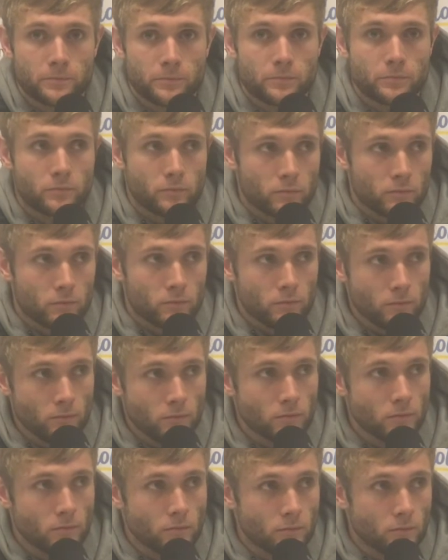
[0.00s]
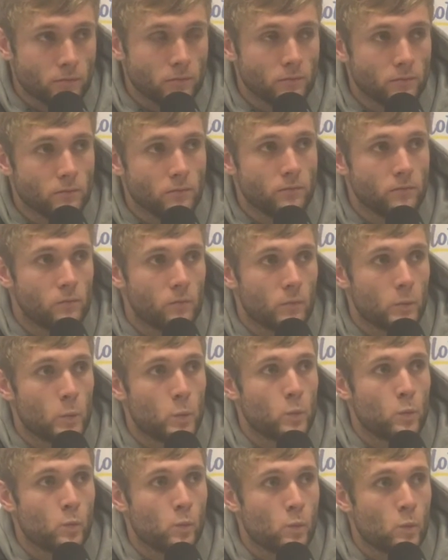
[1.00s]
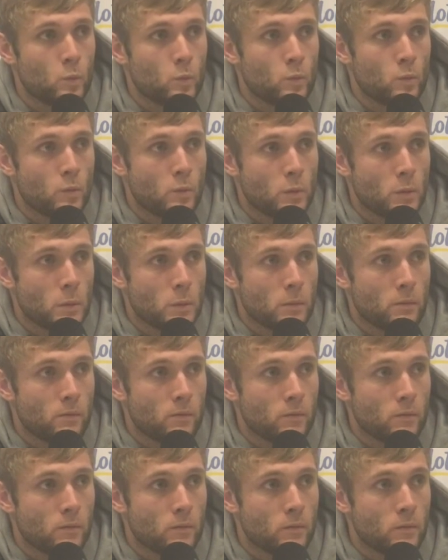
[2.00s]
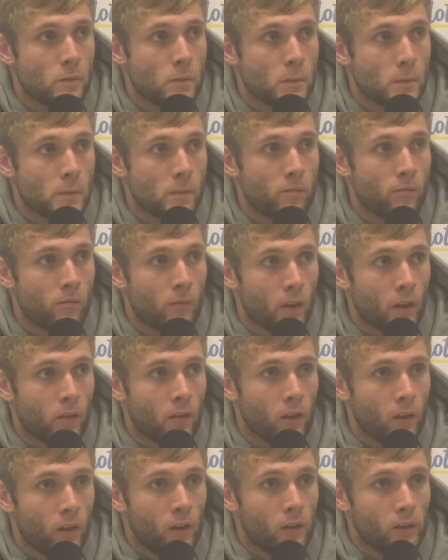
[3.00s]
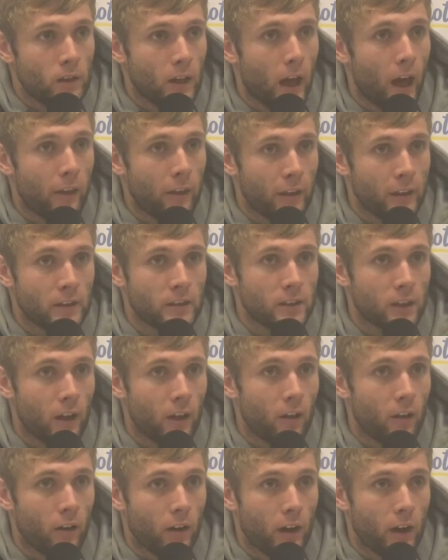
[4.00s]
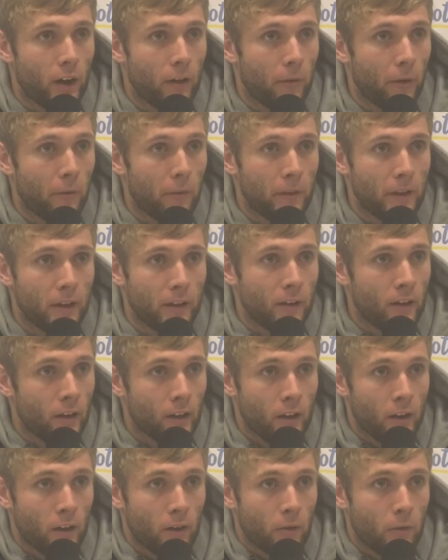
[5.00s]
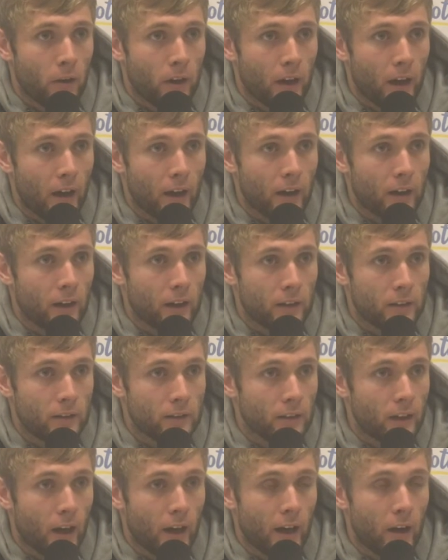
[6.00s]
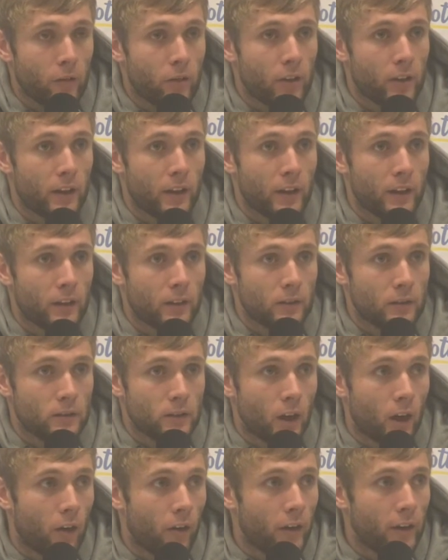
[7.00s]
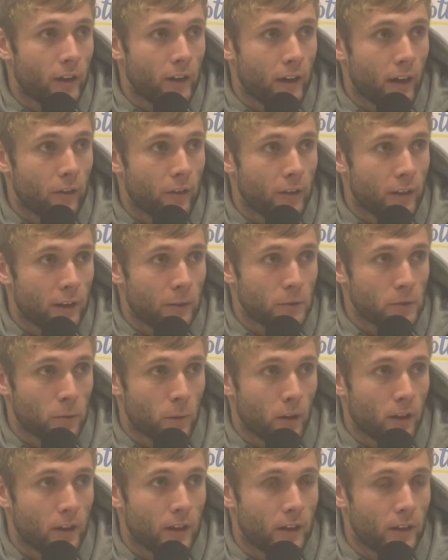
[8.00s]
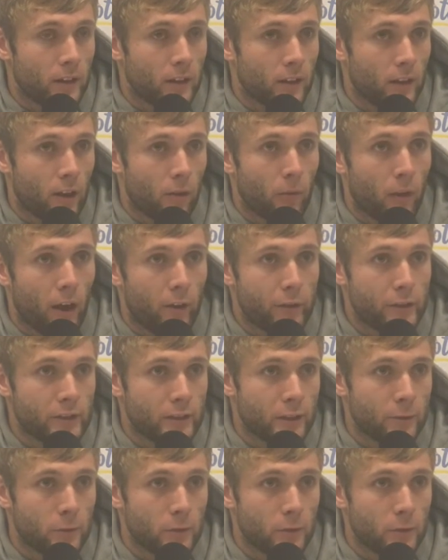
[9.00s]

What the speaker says: Do you feel like the first half that's about as well as the offense has been clicking all year? Yeah, I think so. I mean, we kind of got everything going and everything was working. Obviously,